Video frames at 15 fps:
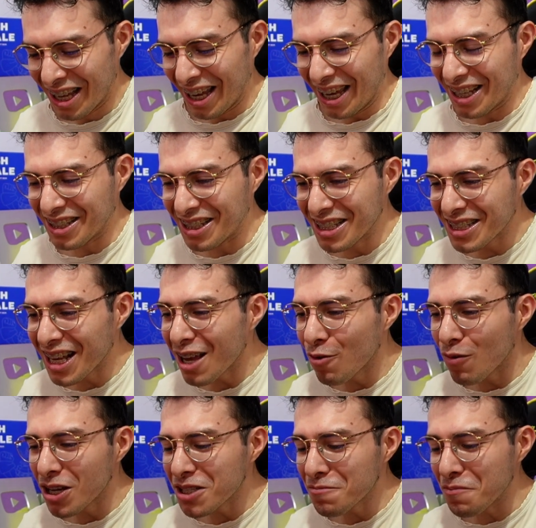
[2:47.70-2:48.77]
And this guy
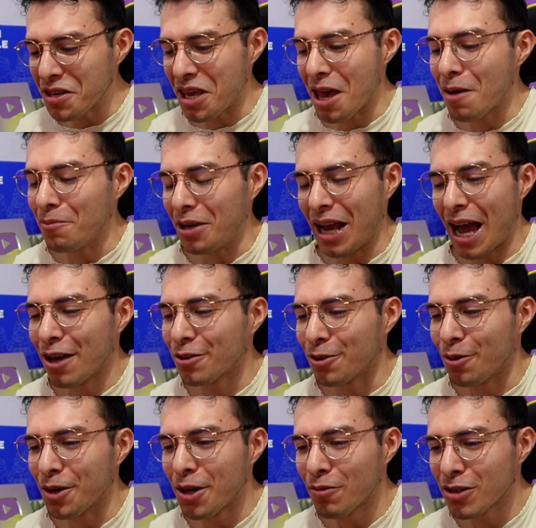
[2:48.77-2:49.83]
was PMing. I don't
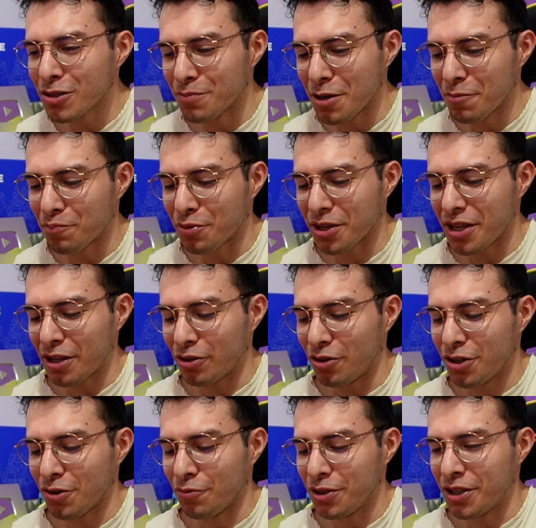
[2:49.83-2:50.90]
know. He was being pretty
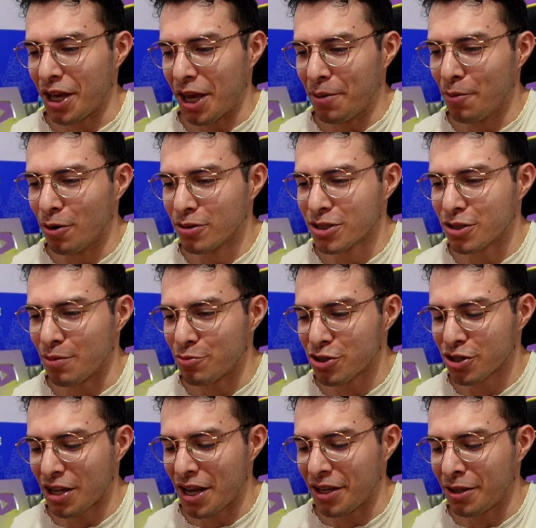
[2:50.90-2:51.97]
annoying with the emotes, so I'm just
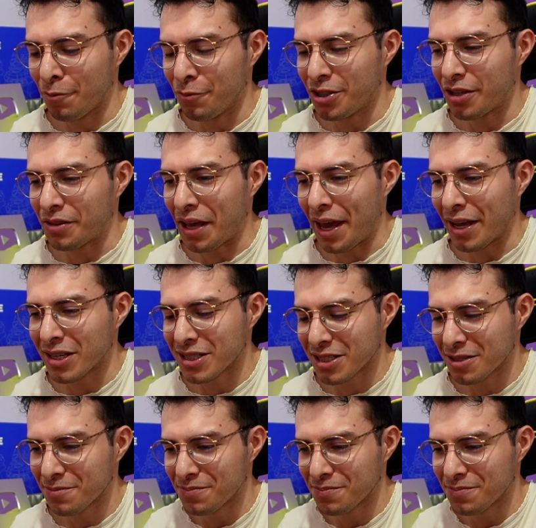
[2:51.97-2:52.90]
gonna hit him with the tanks.